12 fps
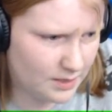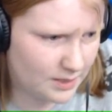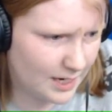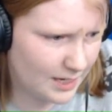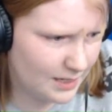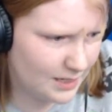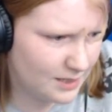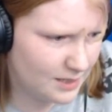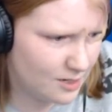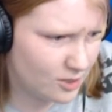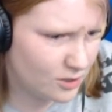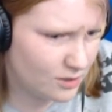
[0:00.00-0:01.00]

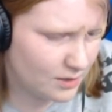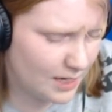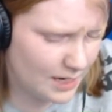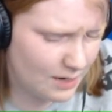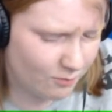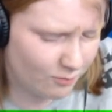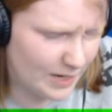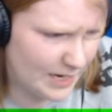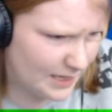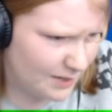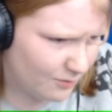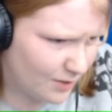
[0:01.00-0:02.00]
Can he
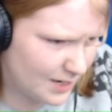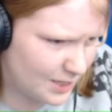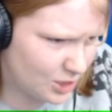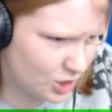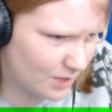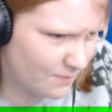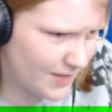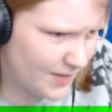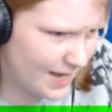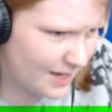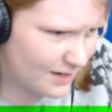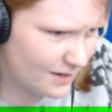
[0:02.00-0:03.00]
really run and jump that?